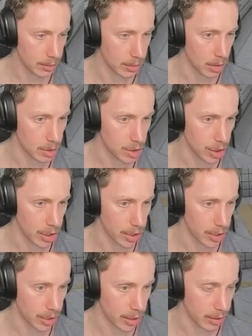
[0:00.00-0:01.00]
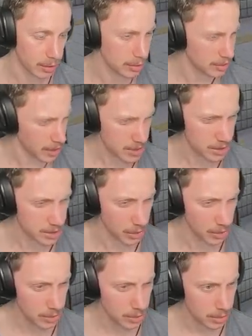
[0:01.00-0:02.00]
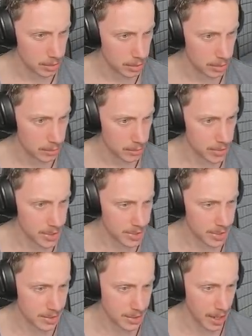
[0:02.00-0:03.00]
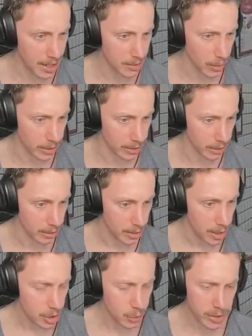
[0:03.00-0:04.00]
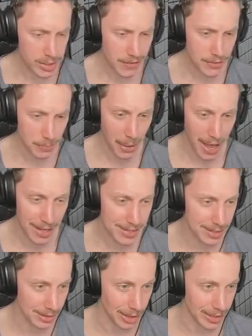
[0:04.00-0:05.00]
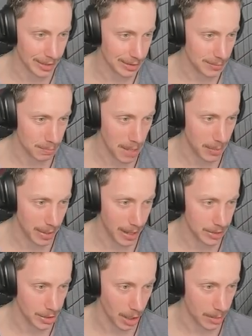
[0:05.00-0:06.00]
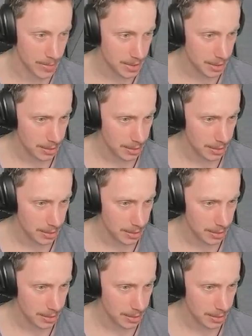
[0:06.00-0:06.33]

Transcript: Gotcha. Exit two? But it says exit eight right here. Do we just have to pass it like maybe eight times?